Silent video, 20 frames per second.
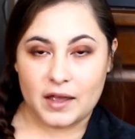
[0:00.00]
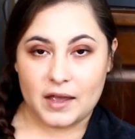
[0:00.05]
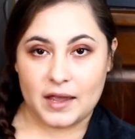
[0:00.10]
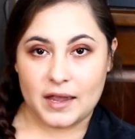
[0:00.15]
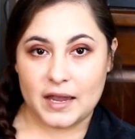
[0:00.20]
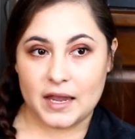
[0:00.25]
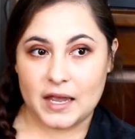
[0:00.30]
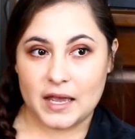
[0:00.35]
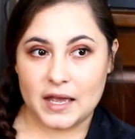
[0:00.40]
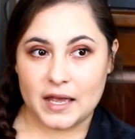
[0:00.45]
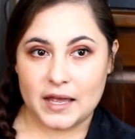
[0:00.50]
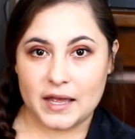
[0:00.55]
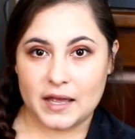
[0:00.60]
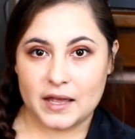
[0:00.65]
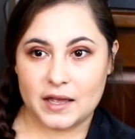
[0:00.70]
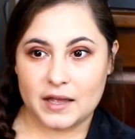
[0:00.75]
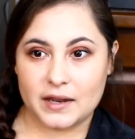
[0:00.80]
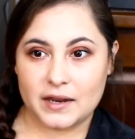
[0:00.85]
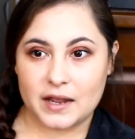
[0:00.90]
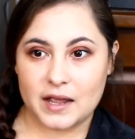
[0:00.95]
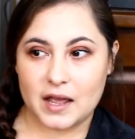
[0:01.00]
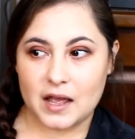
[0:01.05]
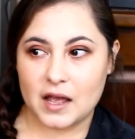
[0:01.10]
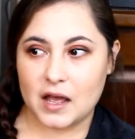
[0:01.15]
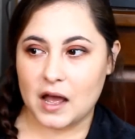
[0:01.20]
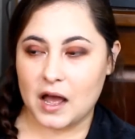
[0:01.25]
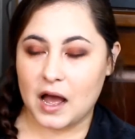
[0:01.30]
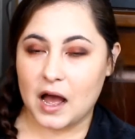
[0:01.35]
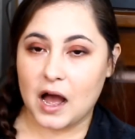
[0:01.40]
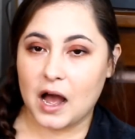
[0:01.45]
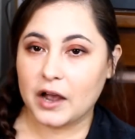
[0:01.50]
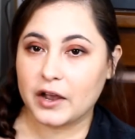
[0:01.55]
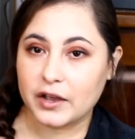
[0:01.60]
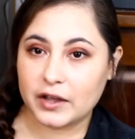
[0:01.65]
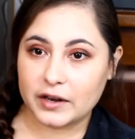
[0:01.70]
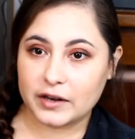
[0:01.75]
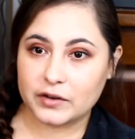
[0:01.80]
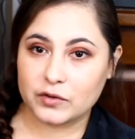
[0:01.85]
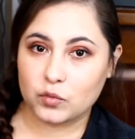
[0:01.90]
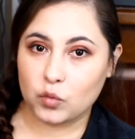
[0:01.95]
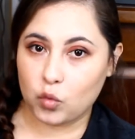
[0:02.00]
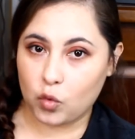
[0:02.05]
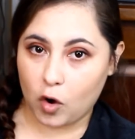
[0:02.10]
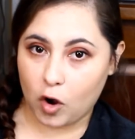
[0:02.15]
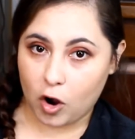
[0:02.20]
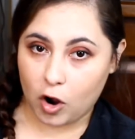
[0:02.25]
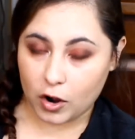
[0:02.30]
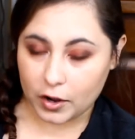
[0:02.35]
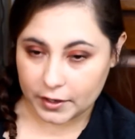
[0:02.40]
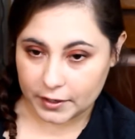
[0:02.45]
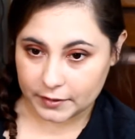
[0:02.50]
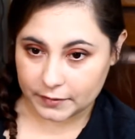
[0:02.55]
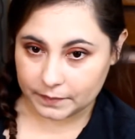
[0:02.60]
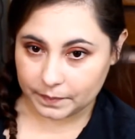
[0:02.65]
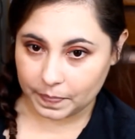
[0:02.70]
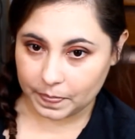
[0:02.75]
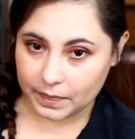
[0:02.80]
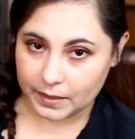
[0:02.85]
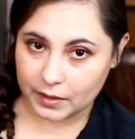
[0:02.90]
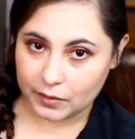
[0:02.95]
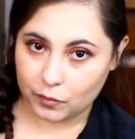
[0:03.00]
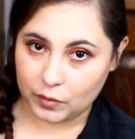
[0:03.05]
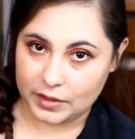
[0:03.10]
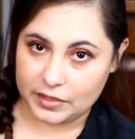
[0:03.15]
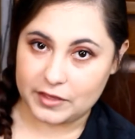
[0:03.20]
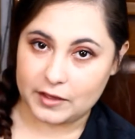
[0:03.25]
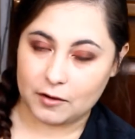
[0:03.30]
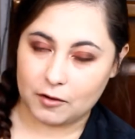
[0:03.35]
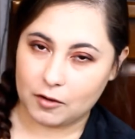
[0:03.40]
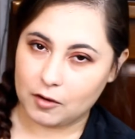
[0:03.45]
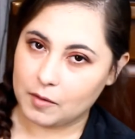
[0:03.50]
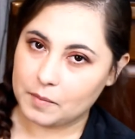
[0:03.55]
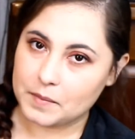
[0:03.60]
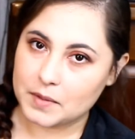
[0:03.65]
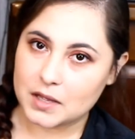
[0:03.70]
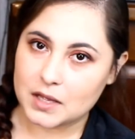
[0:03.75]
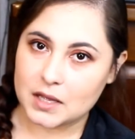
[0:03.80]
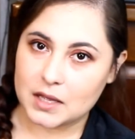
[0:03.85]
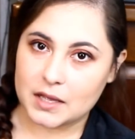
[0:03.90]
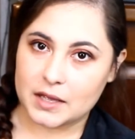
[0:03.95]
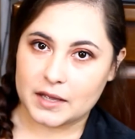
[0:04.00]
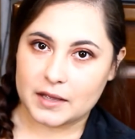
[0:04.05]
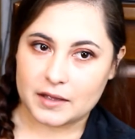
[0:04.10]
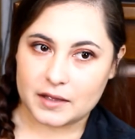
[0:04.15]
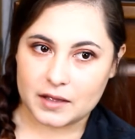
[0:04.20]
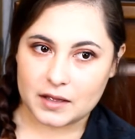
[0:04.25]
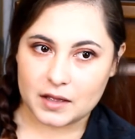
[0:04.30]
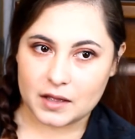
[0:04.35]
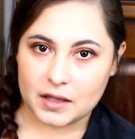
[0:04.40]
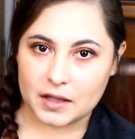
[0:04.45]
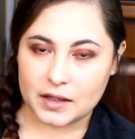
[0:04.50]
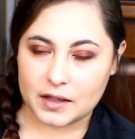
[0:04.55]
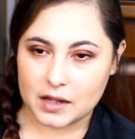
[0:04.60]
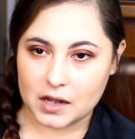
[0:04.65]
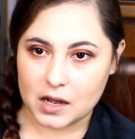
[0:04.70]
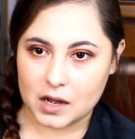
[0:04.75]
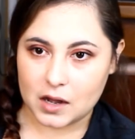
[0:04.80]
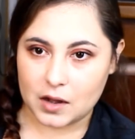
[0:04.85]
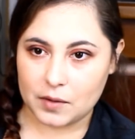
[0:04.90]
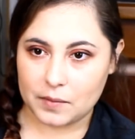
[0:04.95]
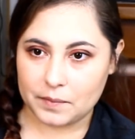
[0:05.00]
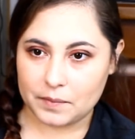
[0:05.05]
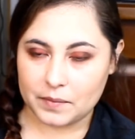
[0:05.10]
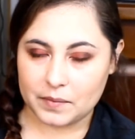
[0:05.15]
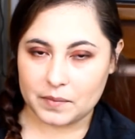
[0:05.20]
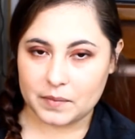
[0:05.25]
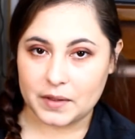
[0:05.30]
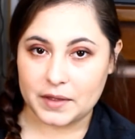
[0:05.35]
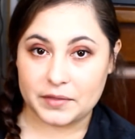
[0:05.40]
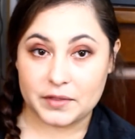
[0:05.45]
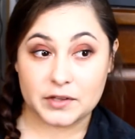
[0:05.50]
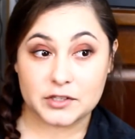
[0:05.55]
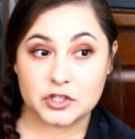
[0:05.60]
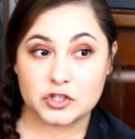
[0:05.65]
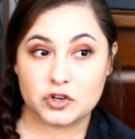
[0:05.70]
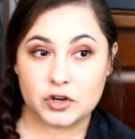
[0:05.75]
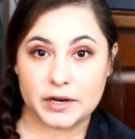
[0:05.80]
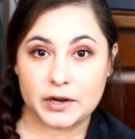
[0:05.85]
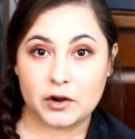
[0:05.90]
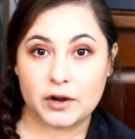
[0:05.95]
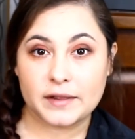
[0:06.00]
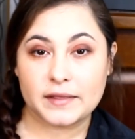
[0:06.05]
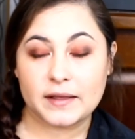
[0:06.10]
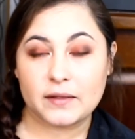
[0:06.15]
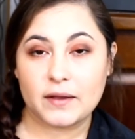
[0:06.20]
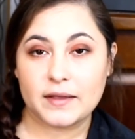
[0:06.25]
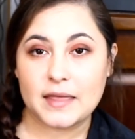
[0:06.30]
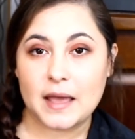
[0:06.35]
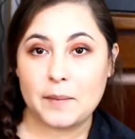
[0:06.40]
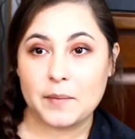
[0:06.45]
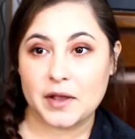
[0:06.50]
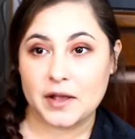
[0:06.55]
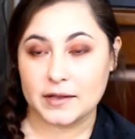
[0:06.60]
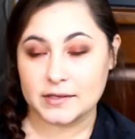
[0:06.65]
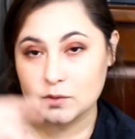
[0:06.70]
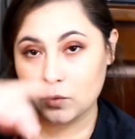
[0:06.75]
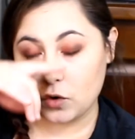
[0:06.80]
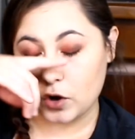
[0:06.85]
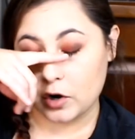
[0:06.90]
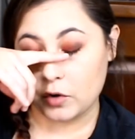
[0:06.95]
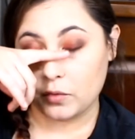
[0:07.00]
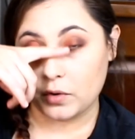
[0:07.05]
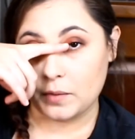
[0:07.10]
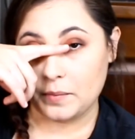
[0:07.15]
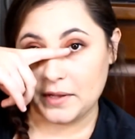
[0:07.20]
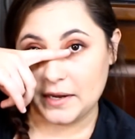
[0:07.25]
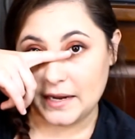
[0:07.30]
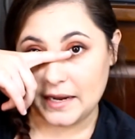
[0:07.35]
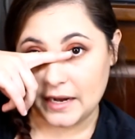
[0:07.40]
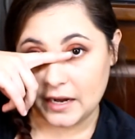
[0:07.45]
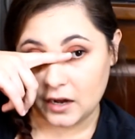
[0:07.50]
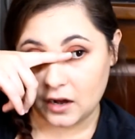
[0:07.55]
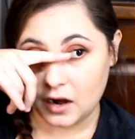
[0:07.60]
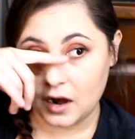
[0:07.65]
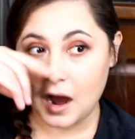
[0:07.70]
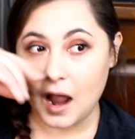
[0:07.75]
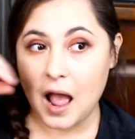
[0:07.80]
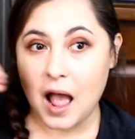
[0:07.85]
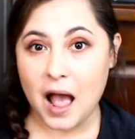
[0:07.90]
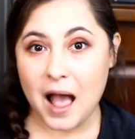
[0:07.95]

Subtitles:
And I couldn't walk with him in the street or anything like that because the water would have been here.